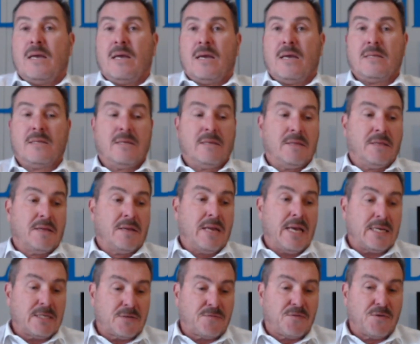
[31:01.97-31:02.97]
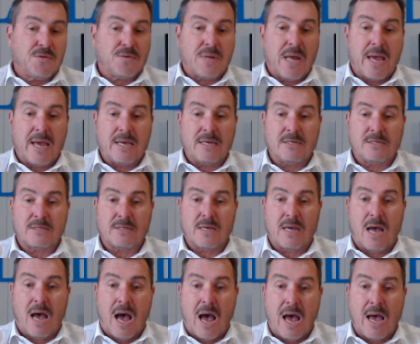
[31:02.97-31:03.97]
And in the next few days,
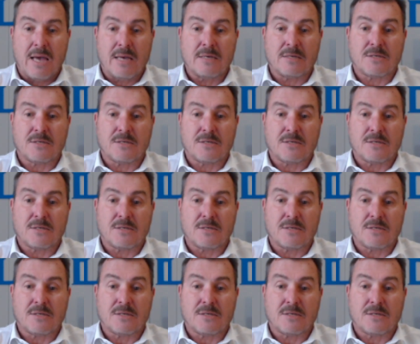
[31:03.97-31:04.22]
I,